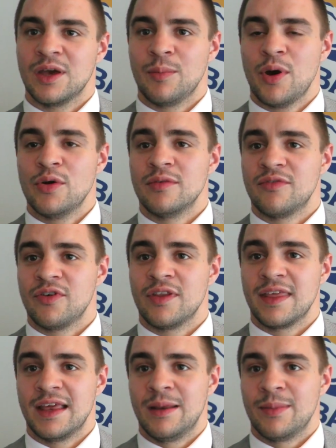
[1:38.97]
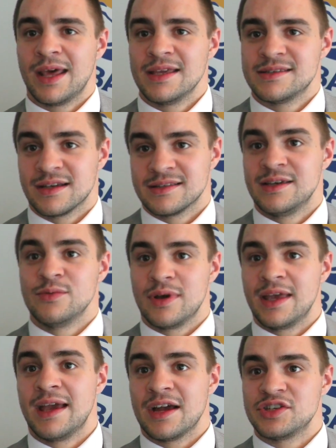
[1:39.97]
opponent for the eliminator, because
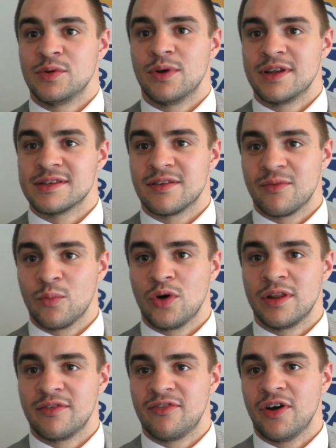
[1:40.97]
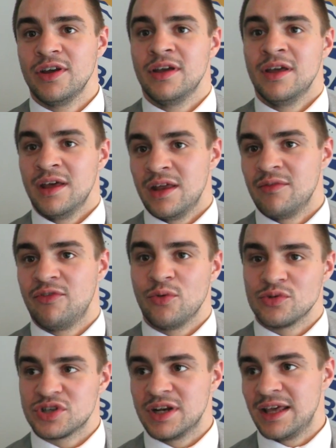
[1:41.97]
he actually wanted to fight.
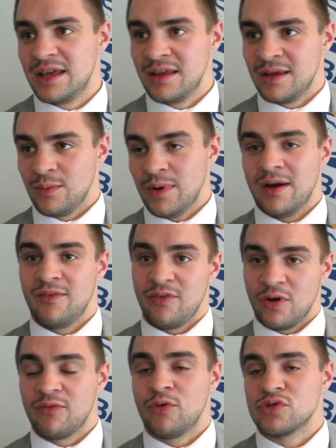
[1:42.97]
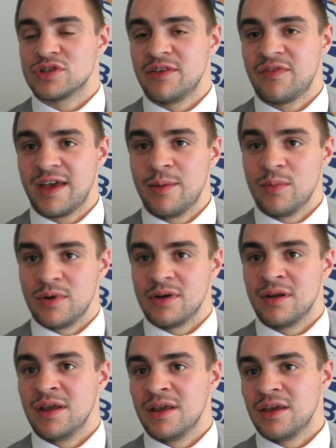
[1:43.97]
Unfortunately, well, unfortunately for him,
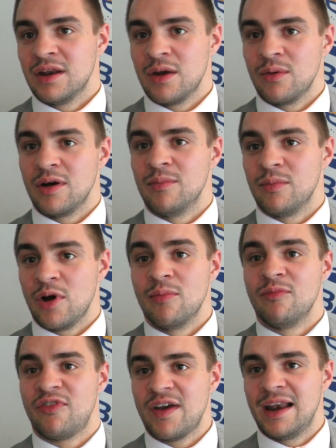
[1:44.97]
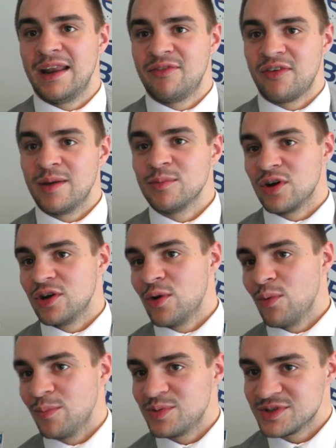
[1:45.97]
and you know, unfairly for him. I
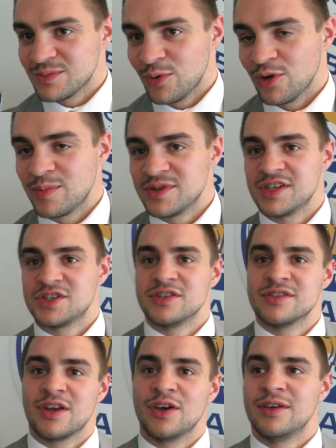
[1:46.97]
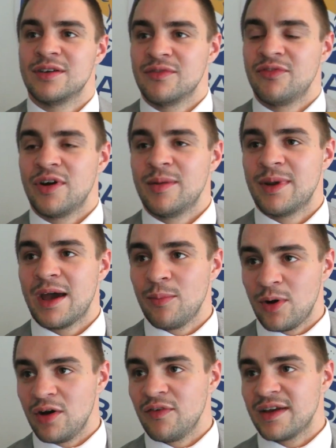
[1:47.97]
know what the position's like for him now,
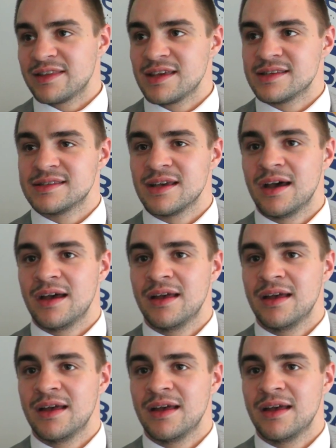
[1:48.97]
but I've had this